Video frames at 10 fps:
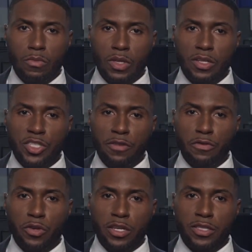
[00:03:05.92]
now, Chief
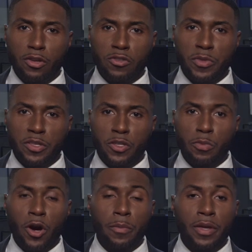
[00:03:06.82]
Fugate tells me the
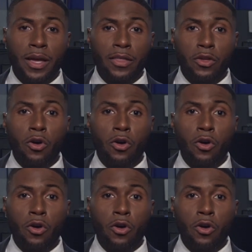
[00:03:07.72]
department got the